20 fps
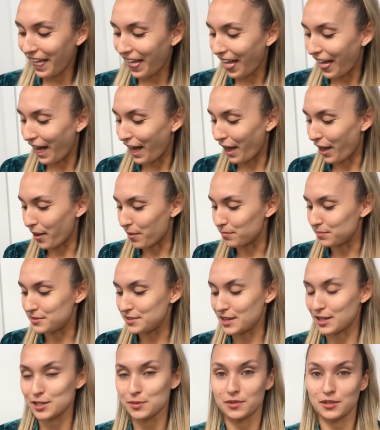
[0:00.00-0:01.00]

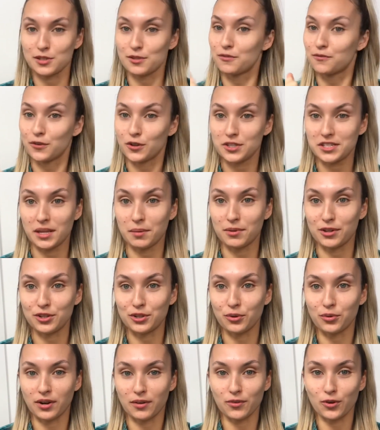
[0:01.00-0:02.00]
That's the first thing I'm gonna
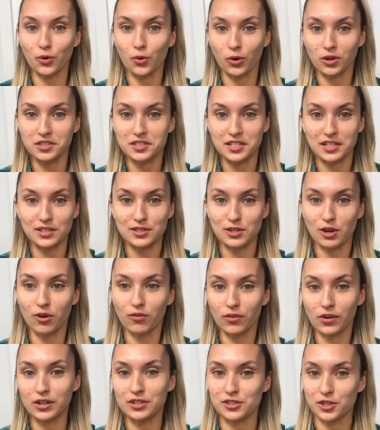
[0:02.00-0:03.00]
do whenever quarantine's
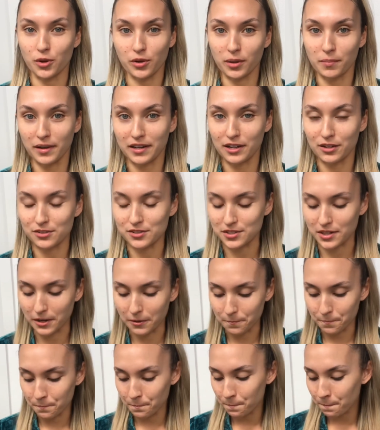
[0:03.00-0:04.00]
over is go get my nails
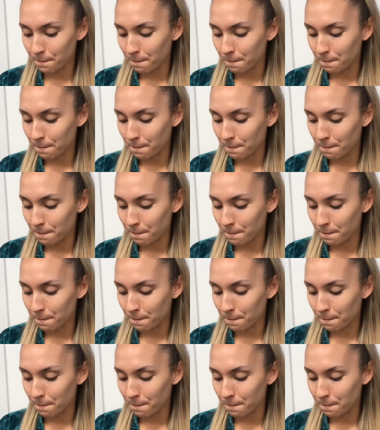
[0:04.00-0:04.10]
done.